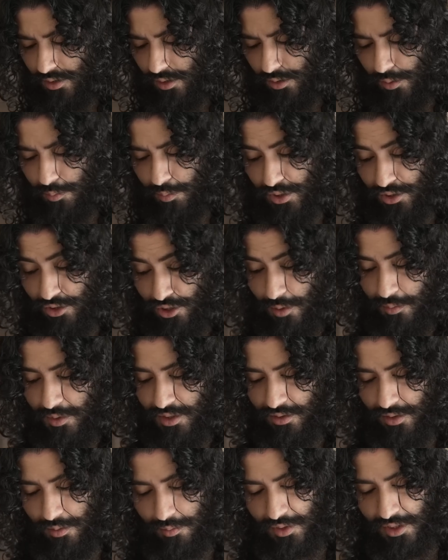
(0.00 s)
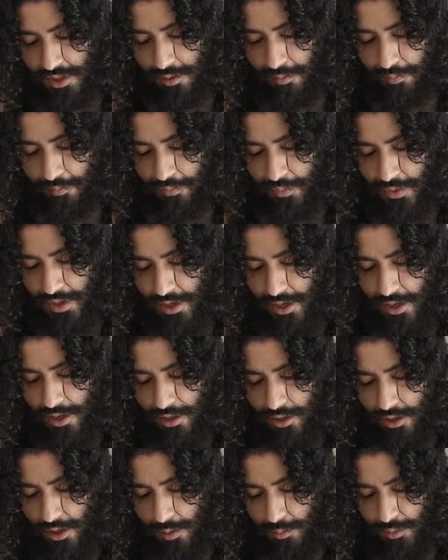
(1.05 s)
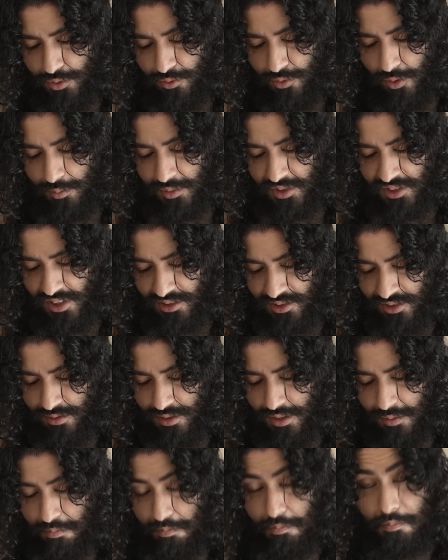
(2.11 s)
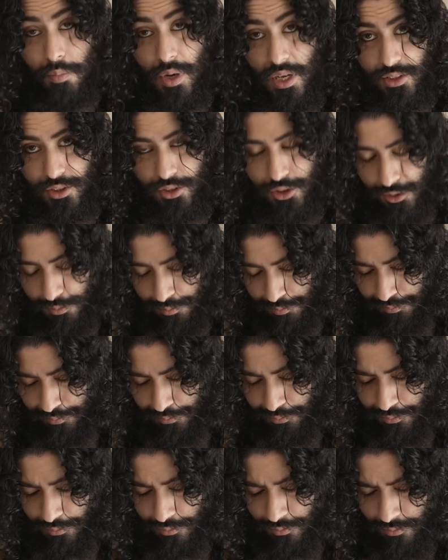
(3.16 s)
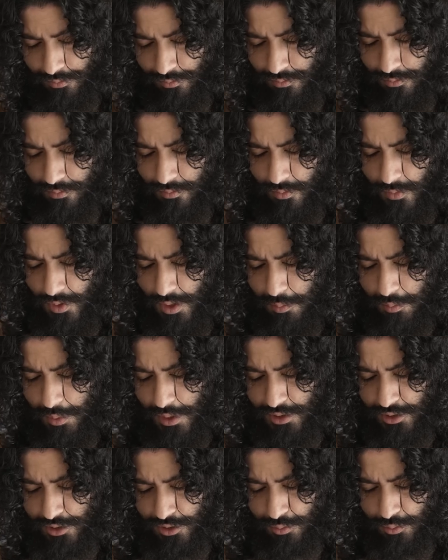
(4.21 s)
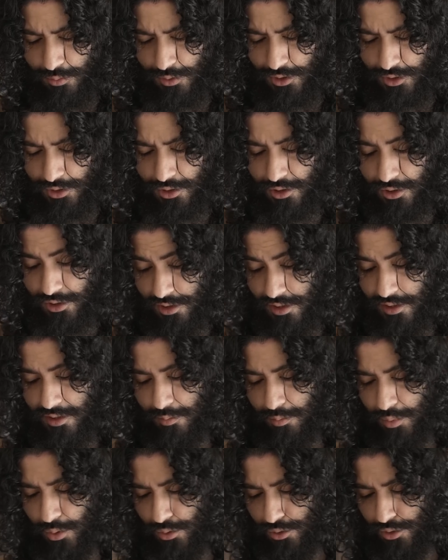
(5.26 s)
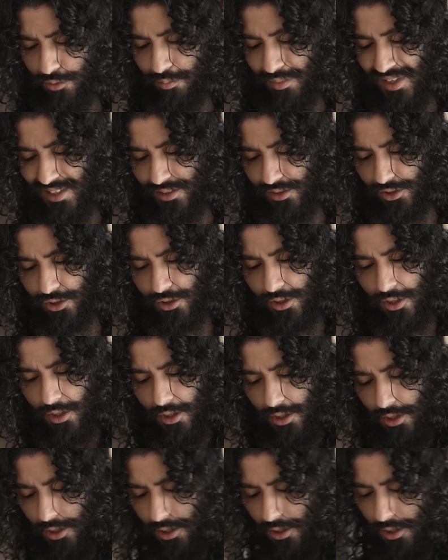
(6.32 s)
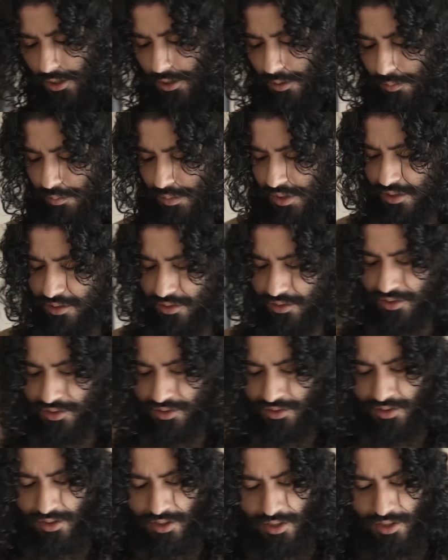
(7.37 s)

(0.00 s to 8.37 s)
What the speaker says: Now, the Panjamritam name comes from Sanskrit Panj. Panj, which just like in Persian, Panj, means